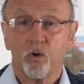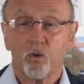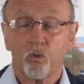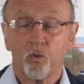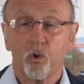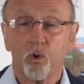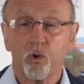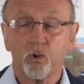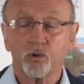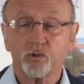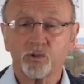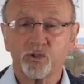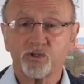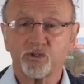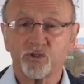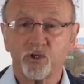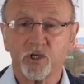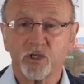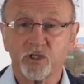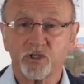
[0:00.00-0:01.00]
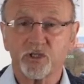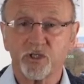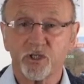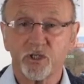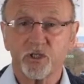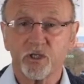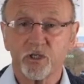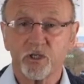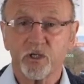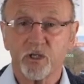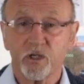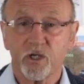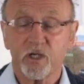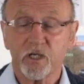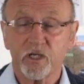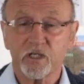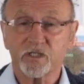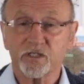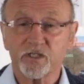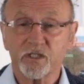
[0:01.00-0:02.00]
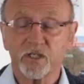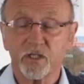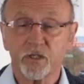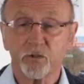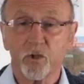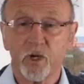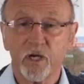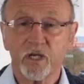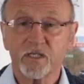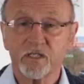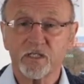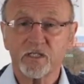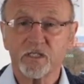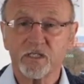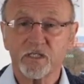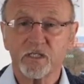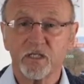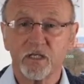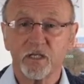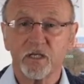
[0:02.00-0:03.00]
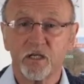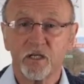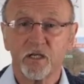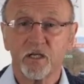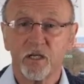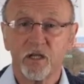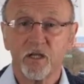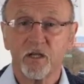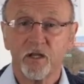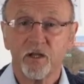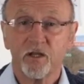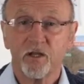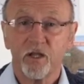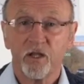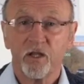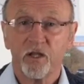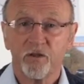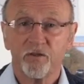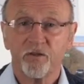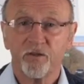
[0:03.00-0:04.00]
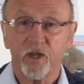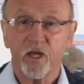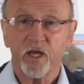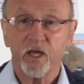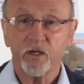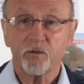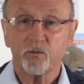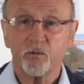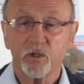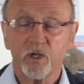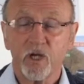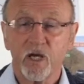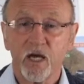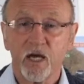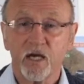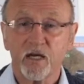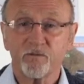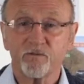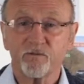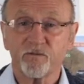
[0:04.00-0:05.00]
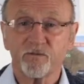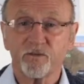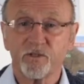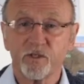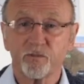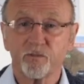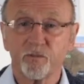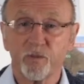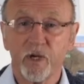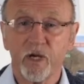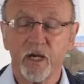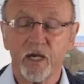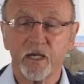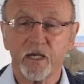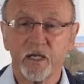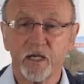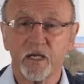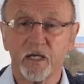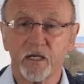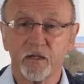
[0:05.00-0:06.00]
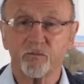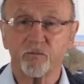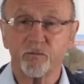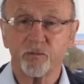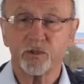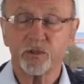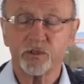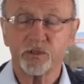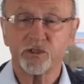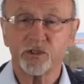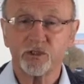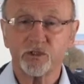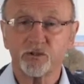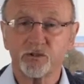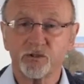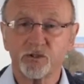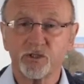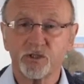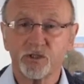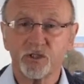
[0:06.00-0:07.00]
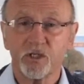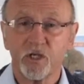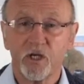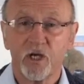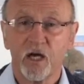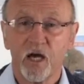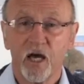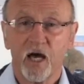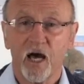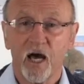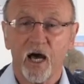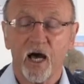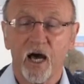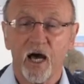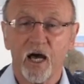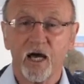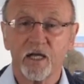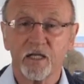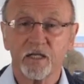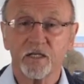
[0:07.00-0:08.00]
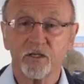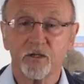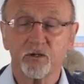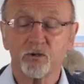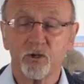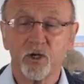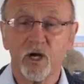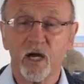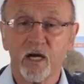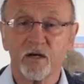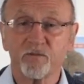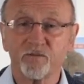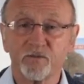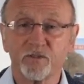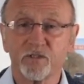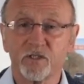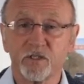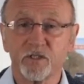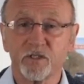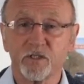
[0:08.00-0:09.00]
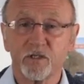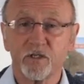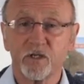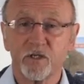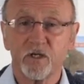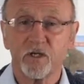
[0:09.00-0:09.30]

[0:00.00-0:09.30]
wall structure is equated. They will have to pay and produce and look after